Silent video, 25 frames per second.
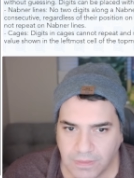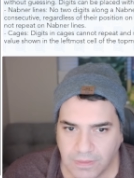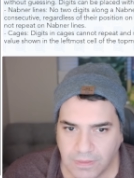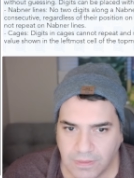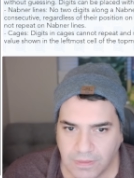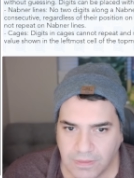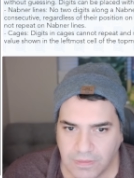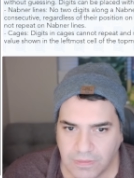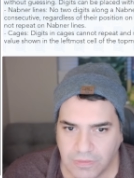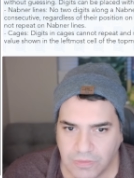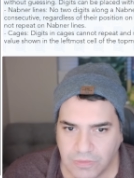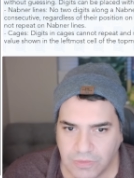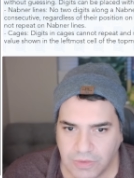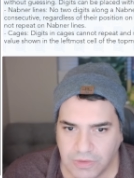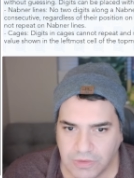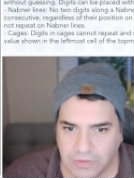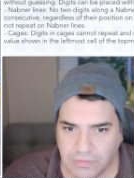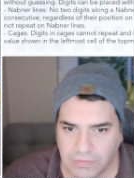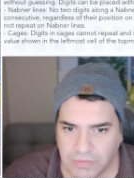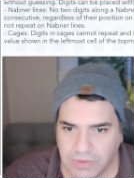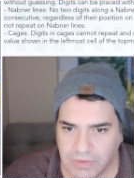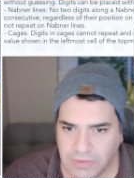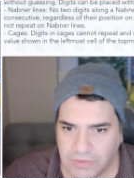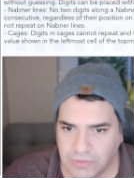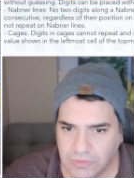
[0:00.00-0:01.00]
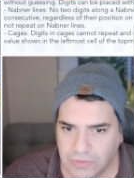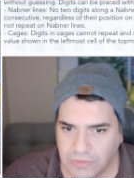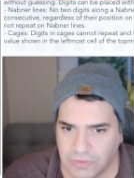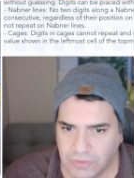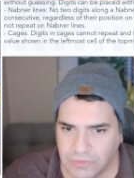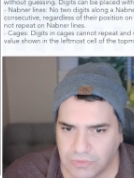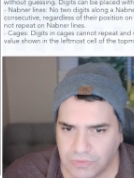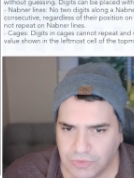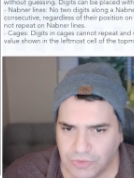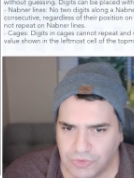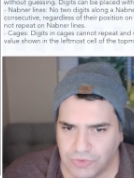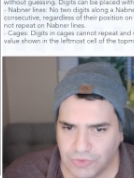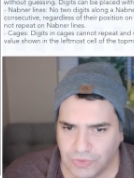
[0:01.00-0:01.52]
Incredibly
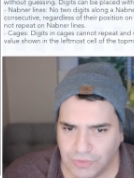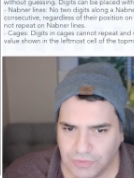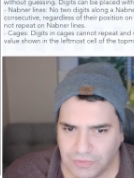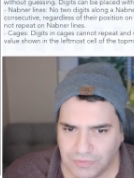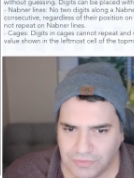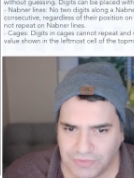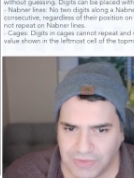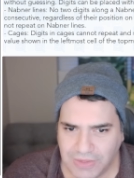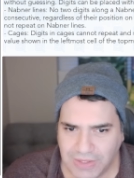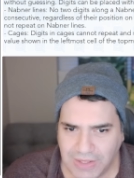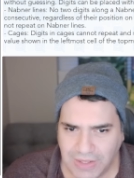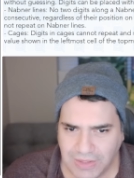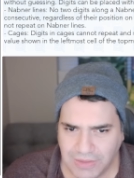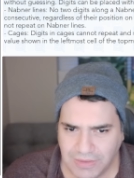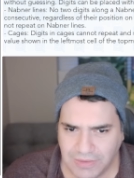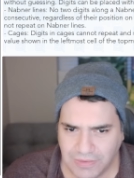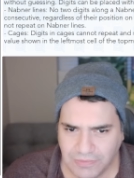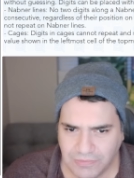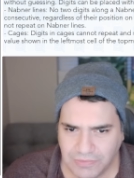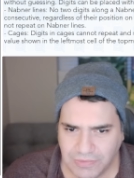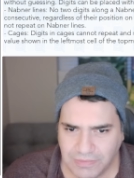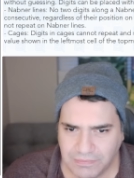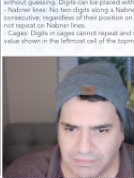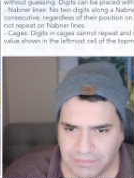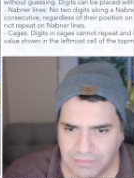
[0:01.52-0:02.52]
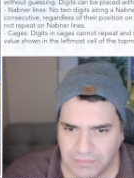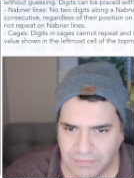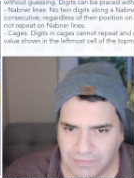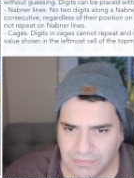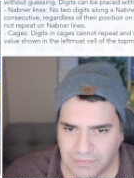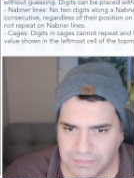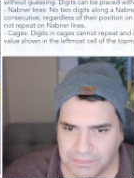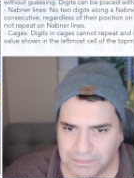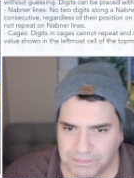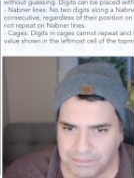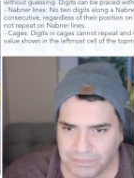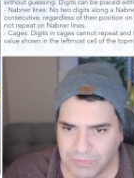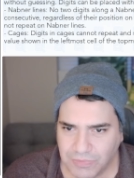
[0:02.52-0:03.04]
not resolved, any of them.
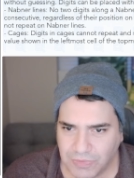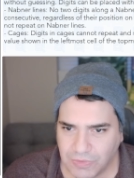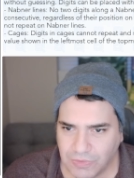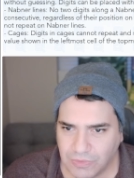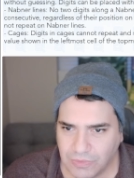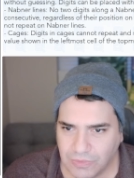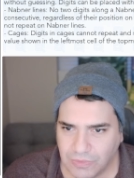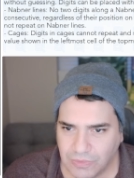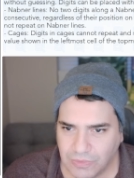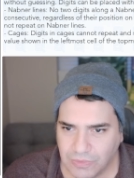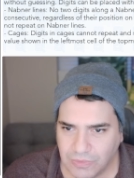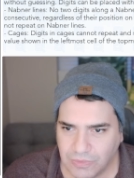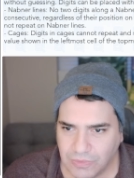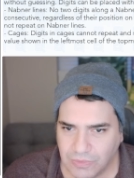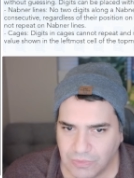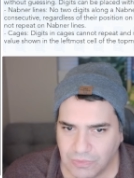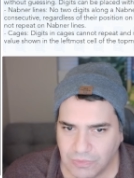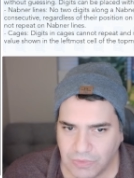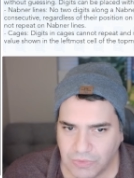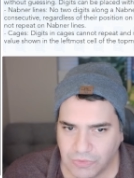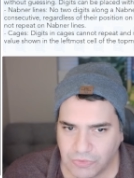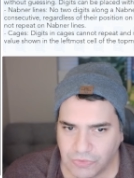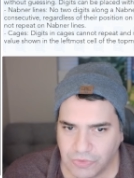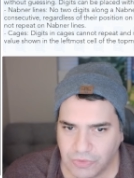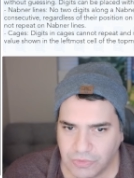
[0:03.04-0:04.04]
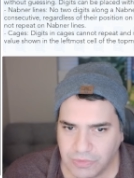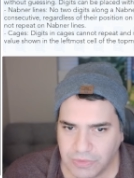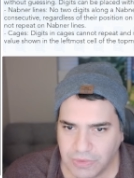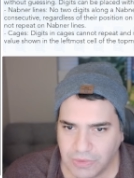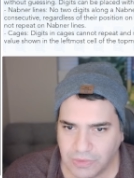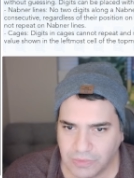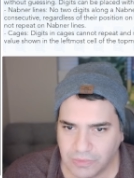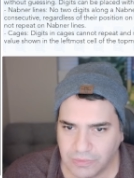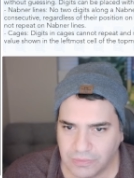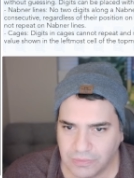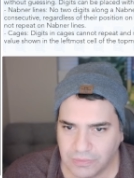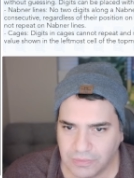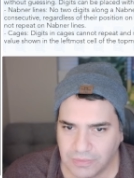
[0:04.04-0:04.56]
What's going
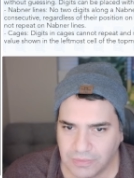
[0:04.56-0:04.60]
on?